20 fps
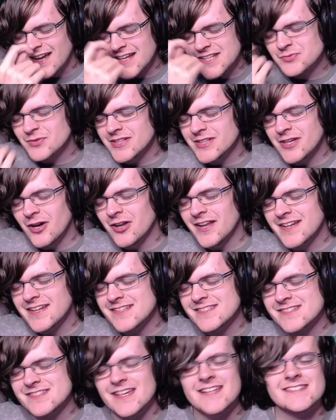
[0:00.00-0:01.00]
guess really all I
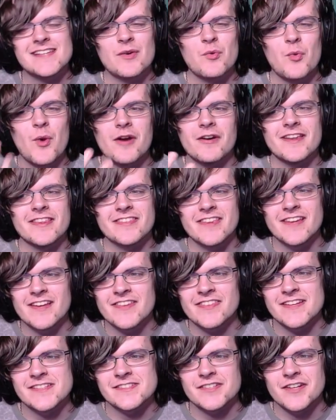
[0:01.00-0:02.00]
can say is, like, where I
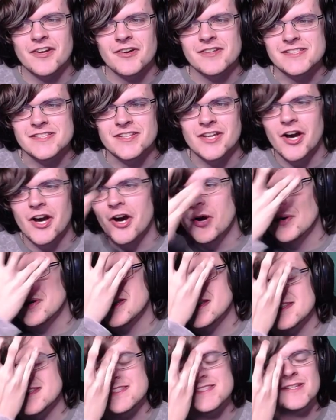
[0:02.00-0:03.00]
think things are going to
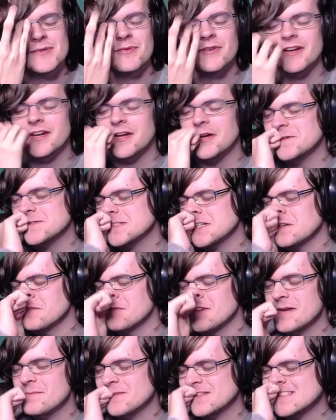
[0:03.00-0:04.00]
go, and then see where it goes
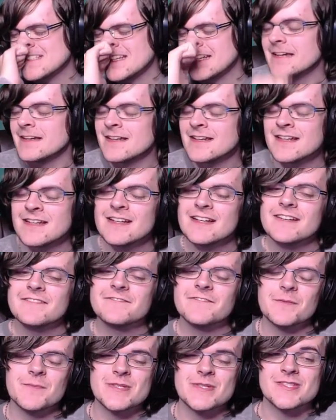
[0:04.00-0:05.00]
up, right? But it's, like,
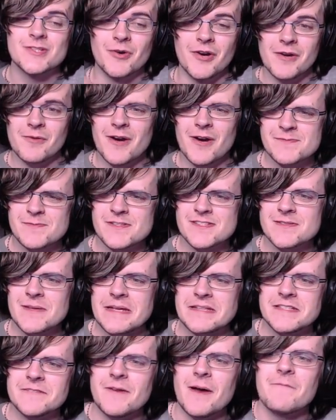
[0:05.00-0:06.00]
from a story-wise
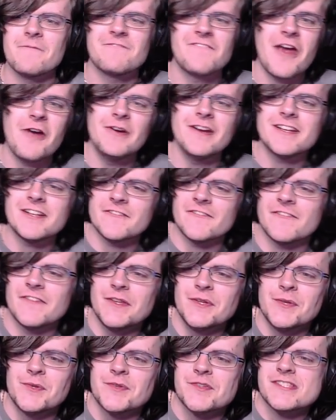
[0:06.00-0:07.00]
perspective, I'm very
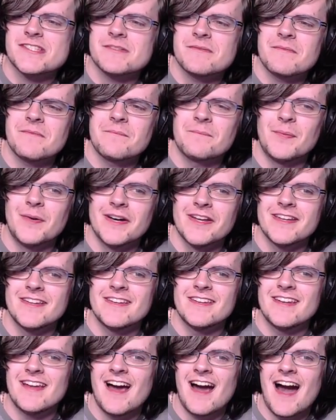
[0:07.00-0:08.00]
confused,
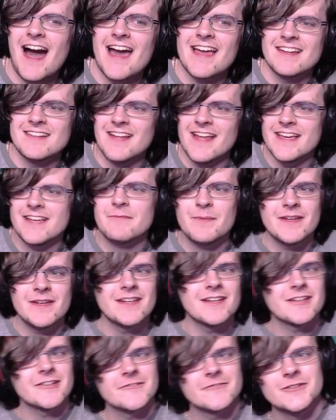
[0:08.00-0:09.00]
but I like
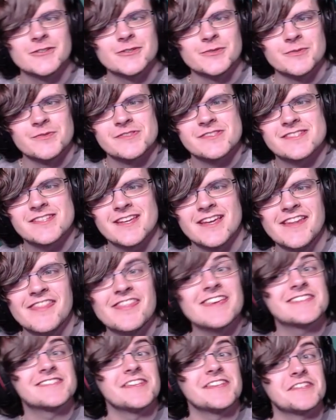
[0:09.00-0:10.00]
being confused
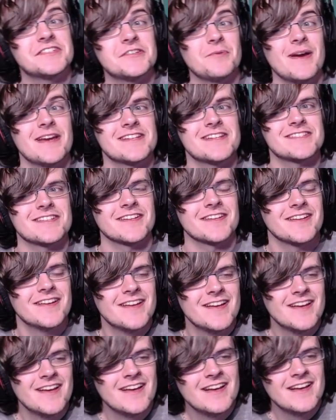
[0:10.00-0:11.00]
in this situation.